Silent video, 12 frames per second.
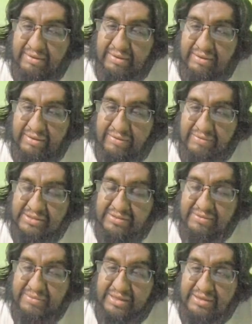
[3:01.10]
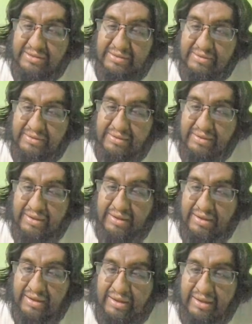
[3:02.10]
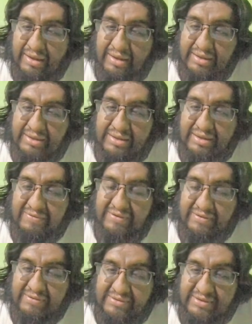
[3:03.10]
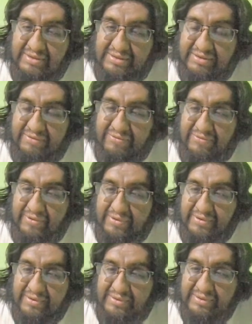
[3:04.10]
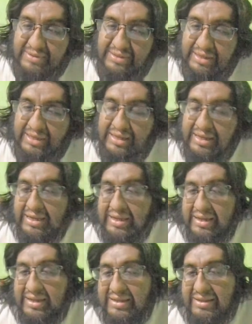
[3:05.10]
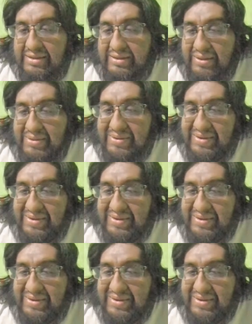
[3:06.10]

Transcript: and the question mark, and it gives you 64. You know,